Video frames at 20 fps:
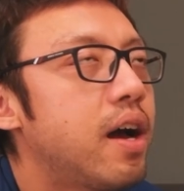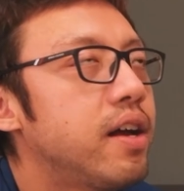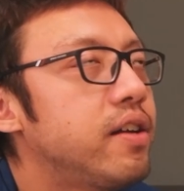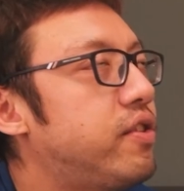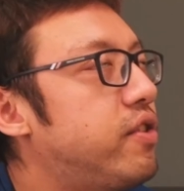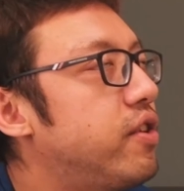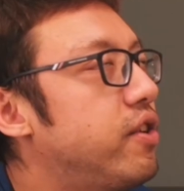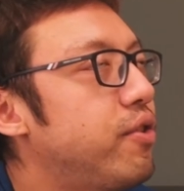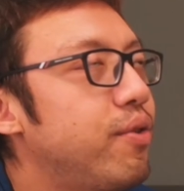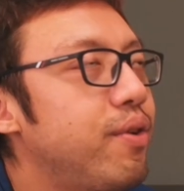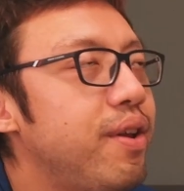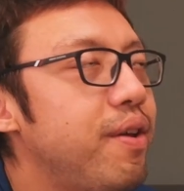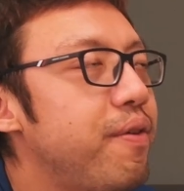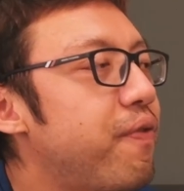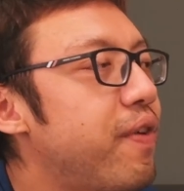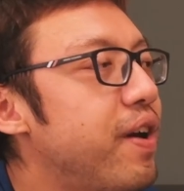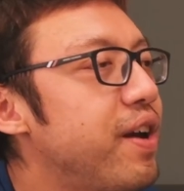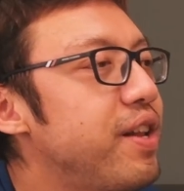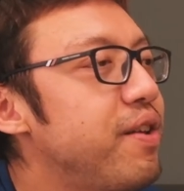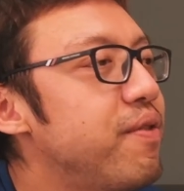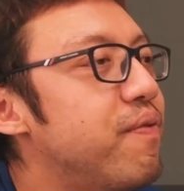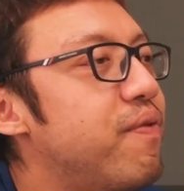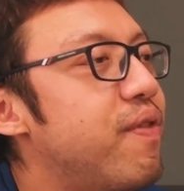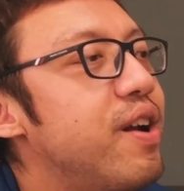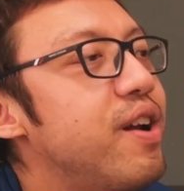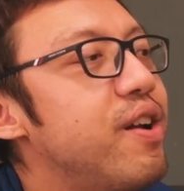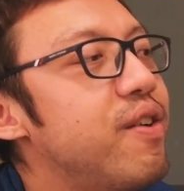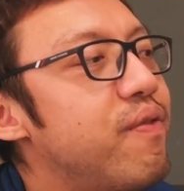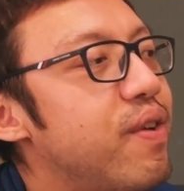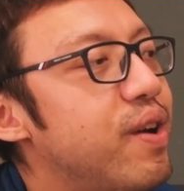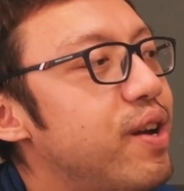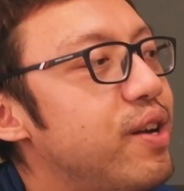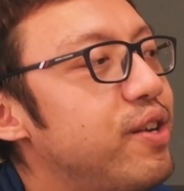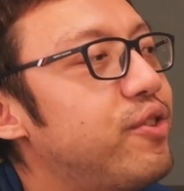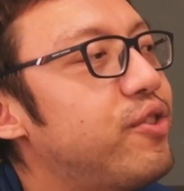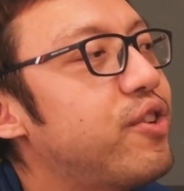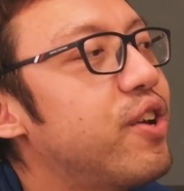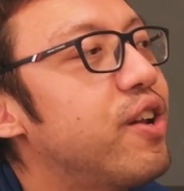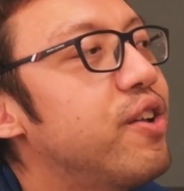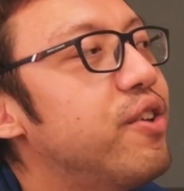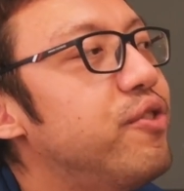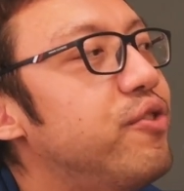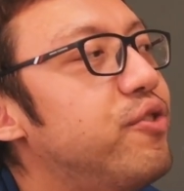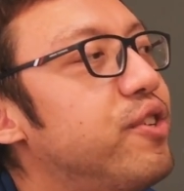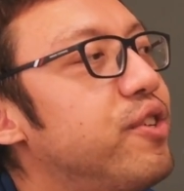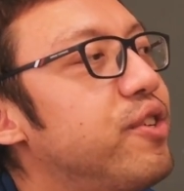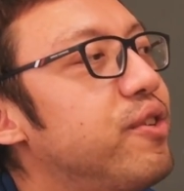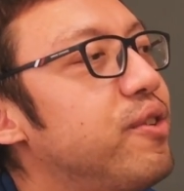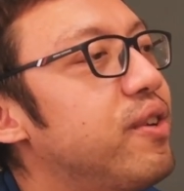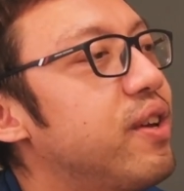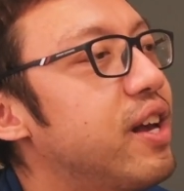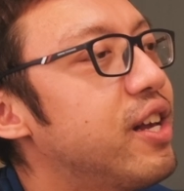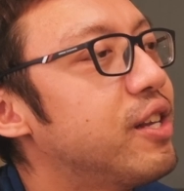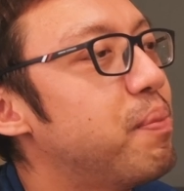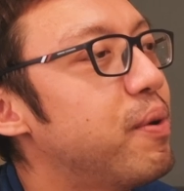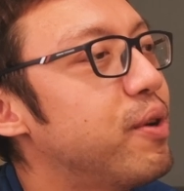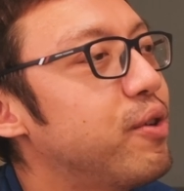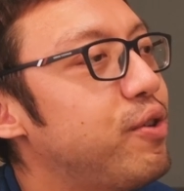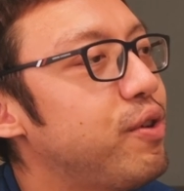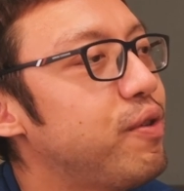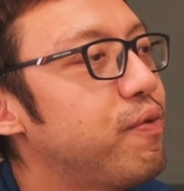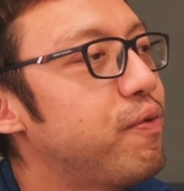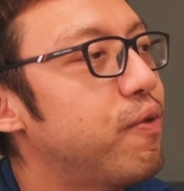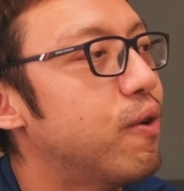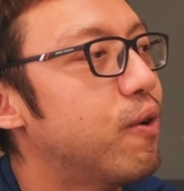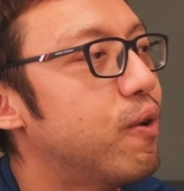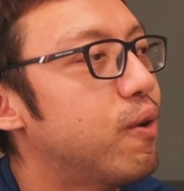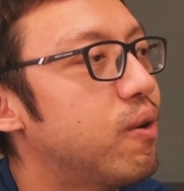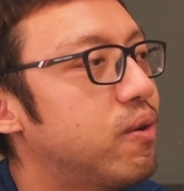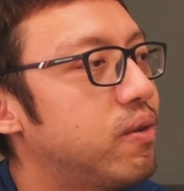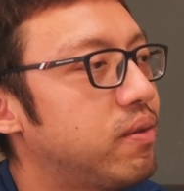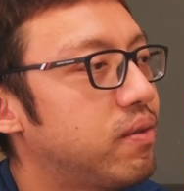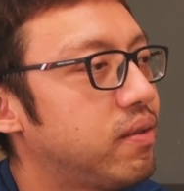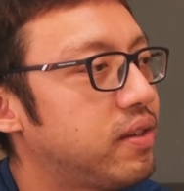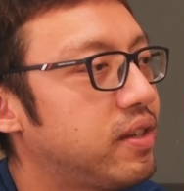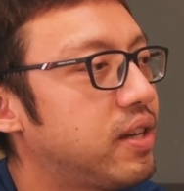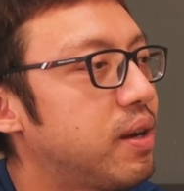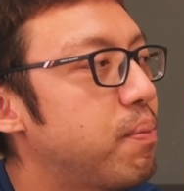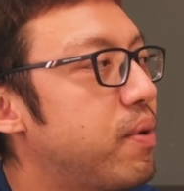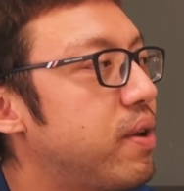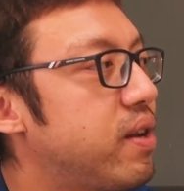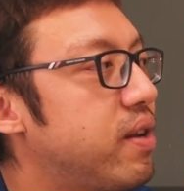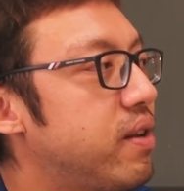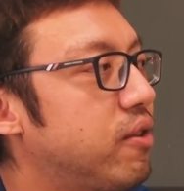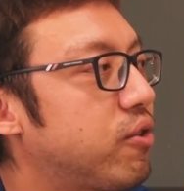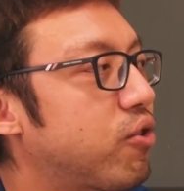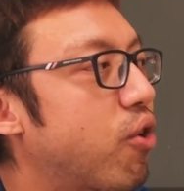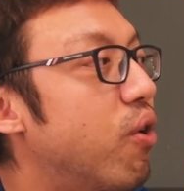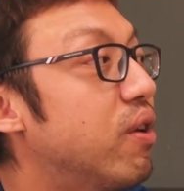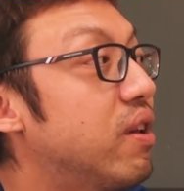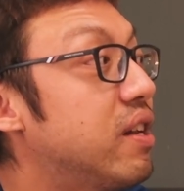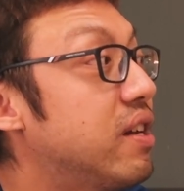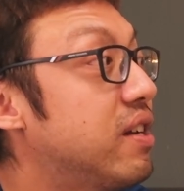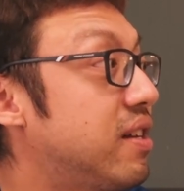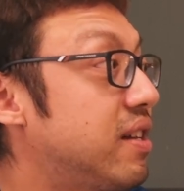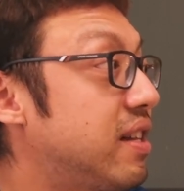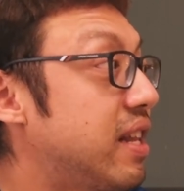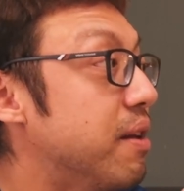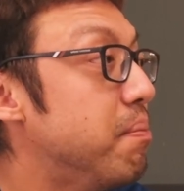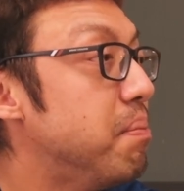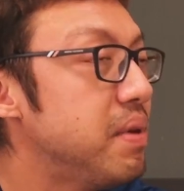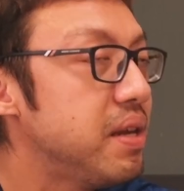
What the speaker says: I generally find it very, very challenging, especially for someone taller like